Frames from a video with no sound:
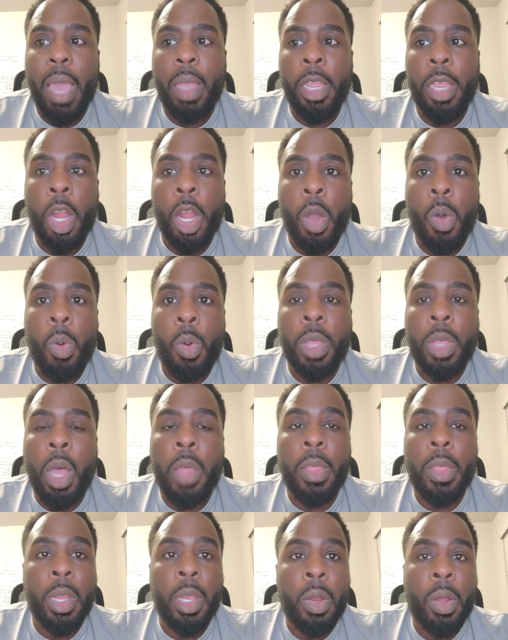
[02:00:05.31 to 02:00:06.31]
you know, with
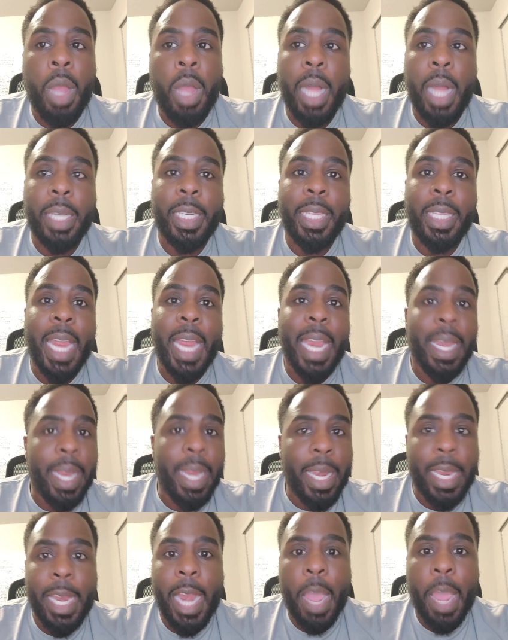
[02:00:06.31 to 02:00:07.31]
all the little content that I
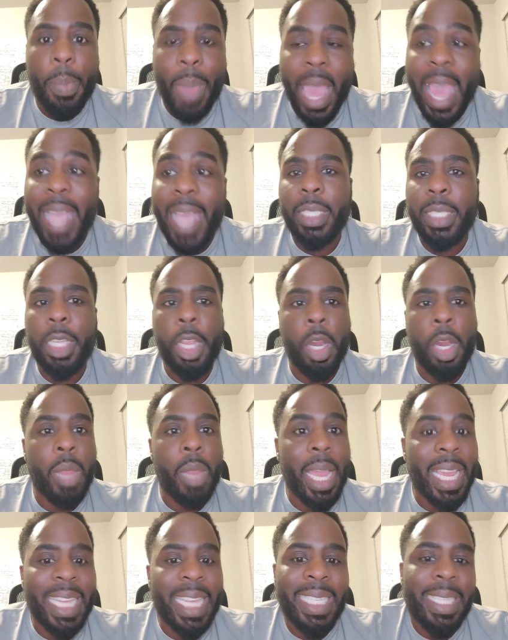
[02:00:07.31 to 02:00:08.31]
needed and I passed." You know,
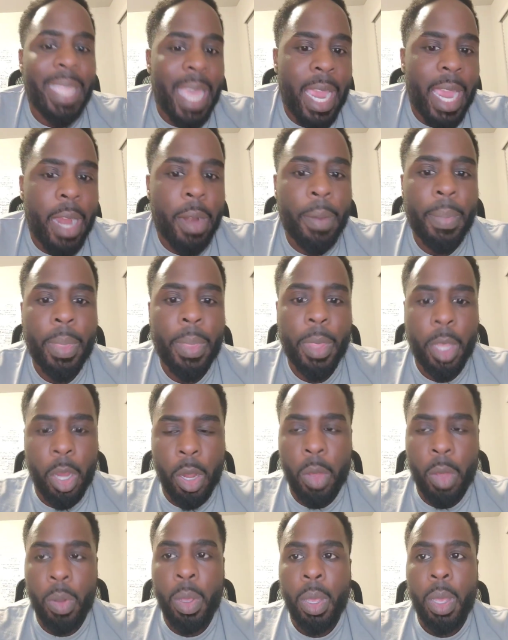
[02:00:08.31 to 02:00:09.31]
like it's there, you
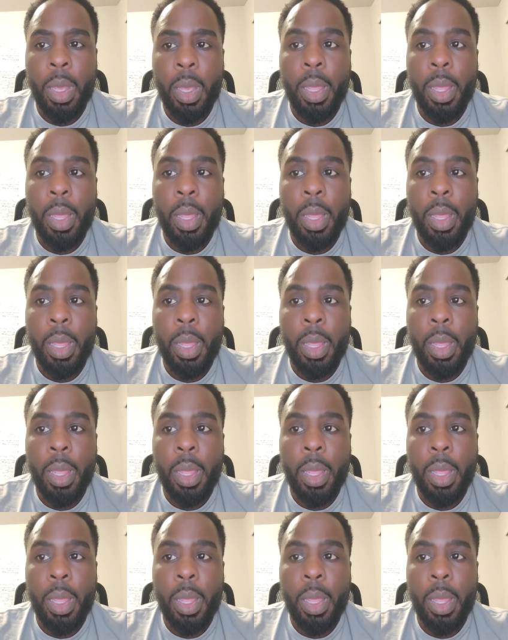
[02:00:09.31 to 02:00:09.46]
know.